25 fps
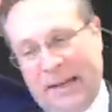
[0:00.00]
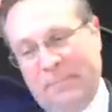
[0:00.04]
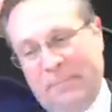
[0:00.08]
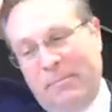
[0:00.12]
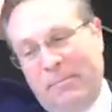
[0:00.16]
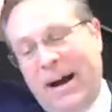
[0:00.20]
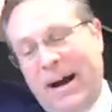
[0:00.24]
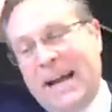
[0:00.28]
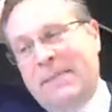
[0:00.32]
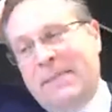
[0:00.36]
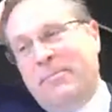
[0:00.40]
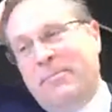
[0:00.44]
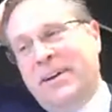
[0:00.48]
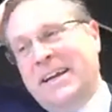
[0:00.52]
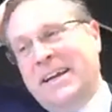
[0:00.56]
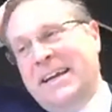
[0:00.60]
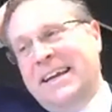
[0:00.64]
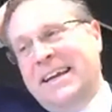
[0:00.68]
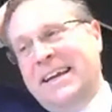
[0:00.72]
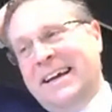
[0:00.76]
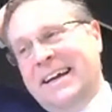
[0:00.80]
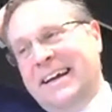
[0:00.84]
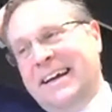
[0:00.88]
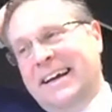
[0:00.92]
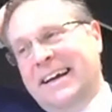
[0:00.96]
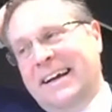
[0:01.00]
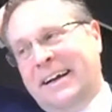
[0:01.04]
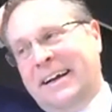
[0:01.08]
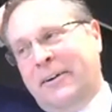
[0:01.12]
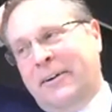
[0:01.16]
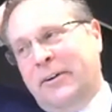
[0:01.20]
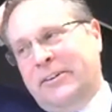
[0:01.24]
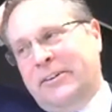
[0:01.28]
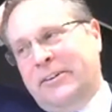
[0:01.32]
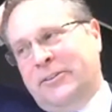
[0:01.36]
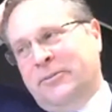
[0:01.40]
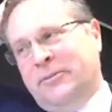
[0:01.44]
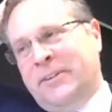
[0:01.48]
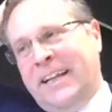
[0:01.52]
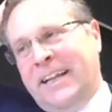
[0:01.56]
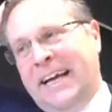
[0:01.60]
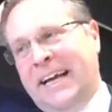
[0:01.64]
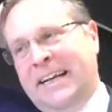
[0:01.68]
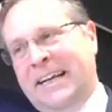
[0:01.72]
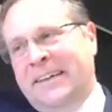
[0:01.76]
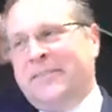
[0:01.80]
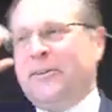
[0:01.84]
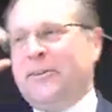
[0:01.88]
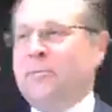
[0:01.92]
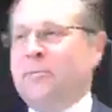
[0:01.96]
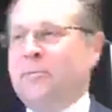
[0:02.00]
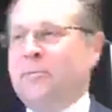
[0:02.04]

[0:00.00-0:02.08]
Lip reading: it may be a question relating to